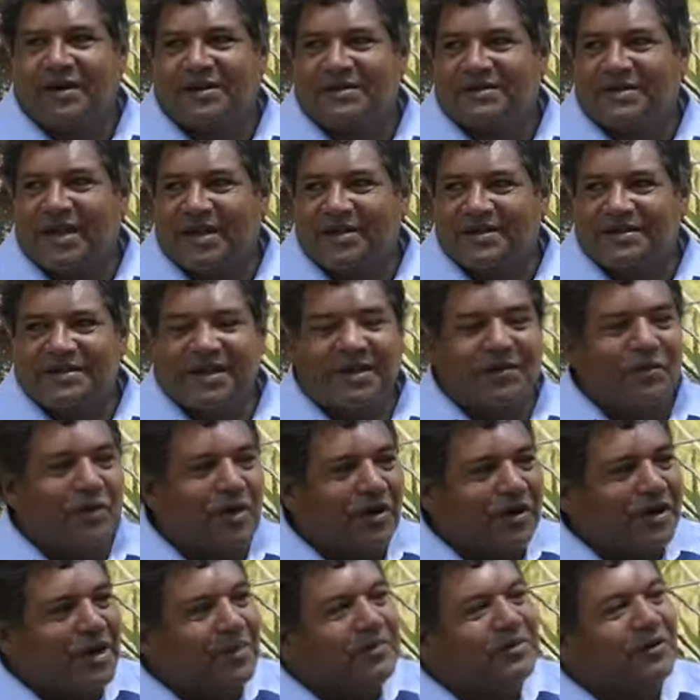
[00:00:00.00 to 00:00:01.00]
So the city of
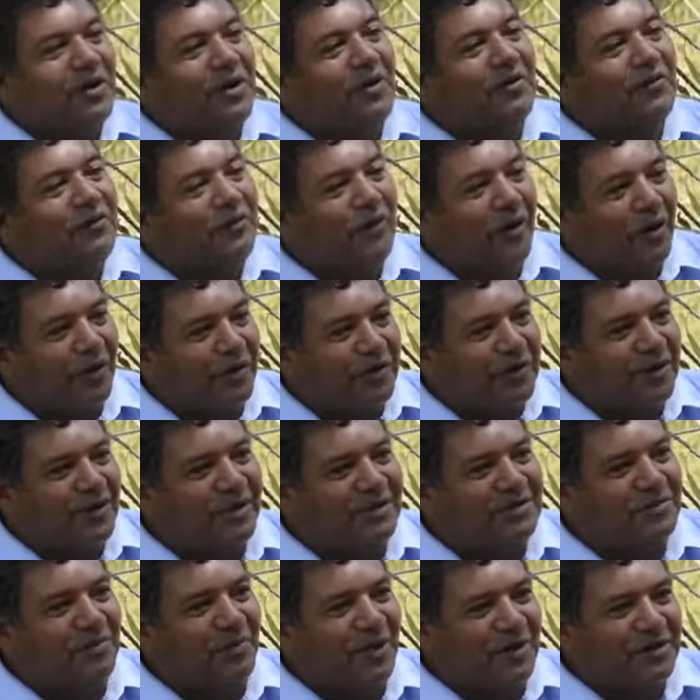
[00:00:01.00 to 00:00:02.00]
Rockingham's got a frog.
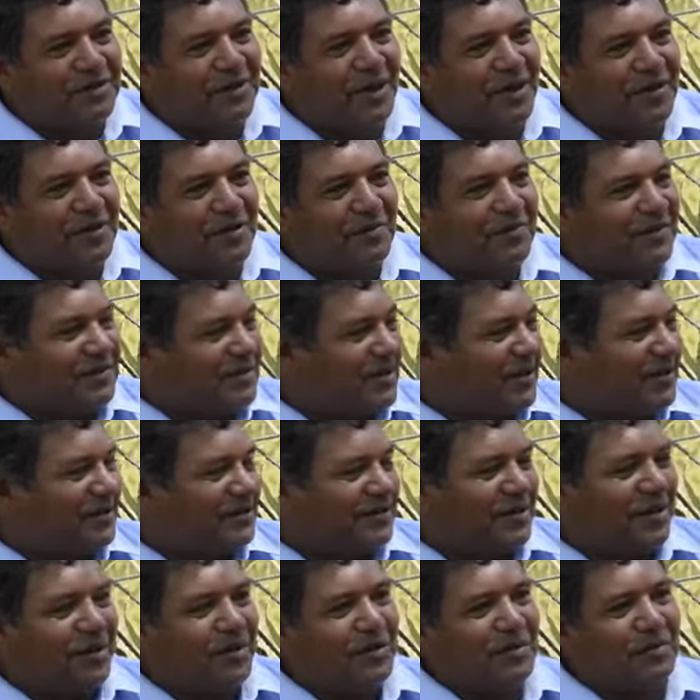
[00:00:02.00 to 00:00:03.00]
It's my totem, it's
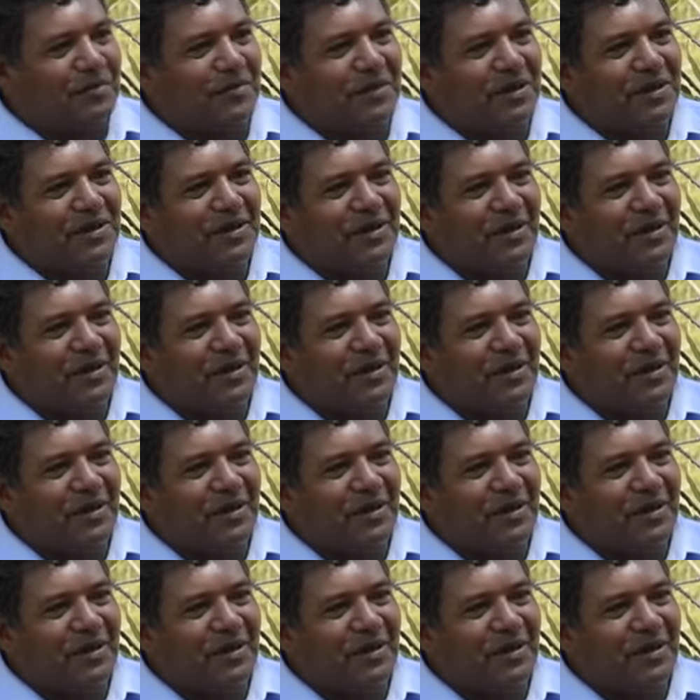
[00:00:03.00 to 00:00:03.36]
his totem.